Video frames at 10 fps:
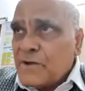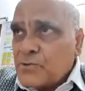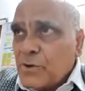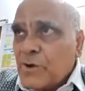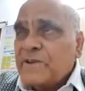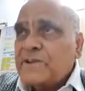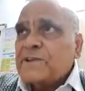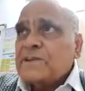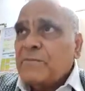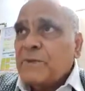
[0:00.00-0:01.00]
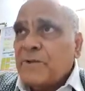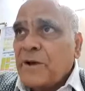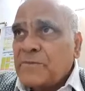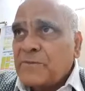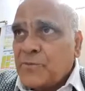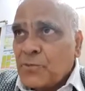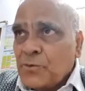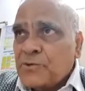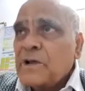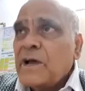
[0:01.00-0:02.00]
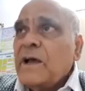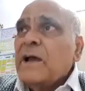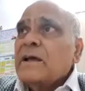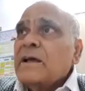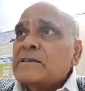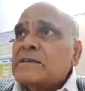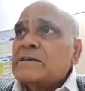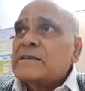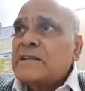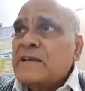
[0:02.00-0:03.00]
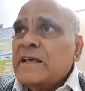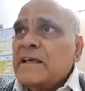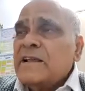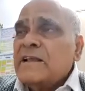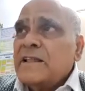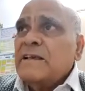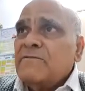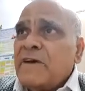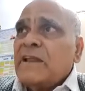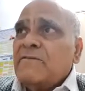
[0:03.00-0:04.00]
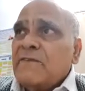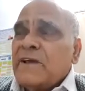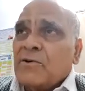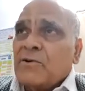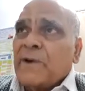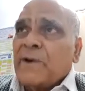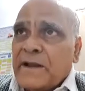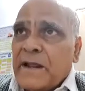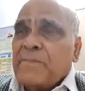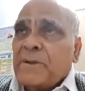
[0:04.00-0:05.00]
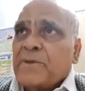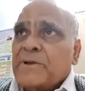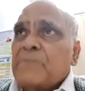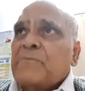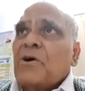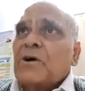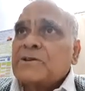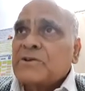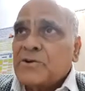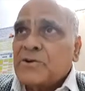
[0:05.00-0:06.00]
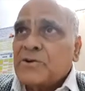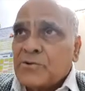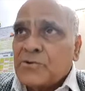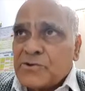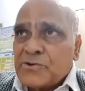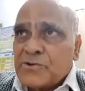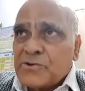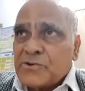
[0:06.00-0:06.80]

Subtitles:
sugar which is coming from the fruits is really, really very, very good for a diabetic patient because it reduces vata.